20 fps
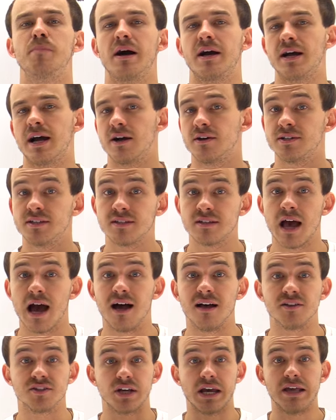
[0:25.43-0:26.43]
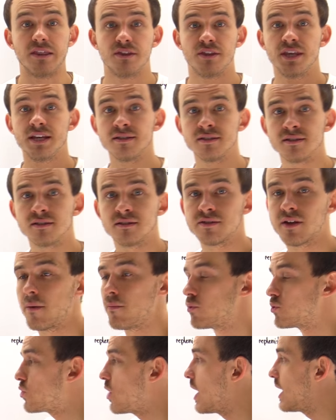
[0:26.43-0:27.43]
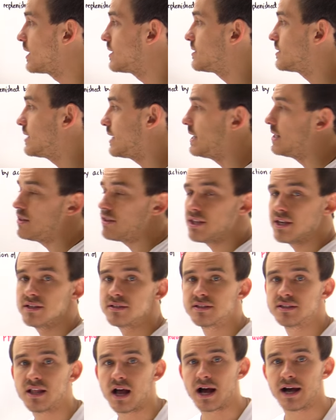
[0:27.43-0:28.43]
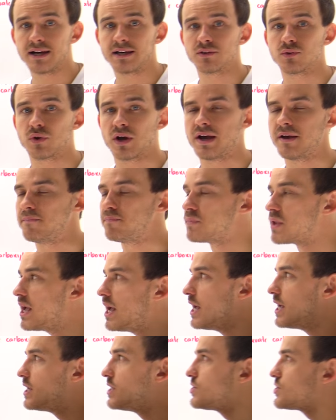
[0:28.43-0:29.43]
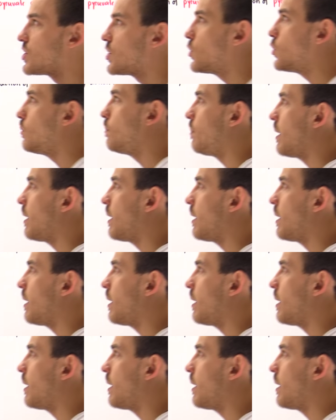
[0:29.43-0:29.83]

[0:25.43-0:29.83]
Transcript: by our cells. And this is summarized in this diagram. So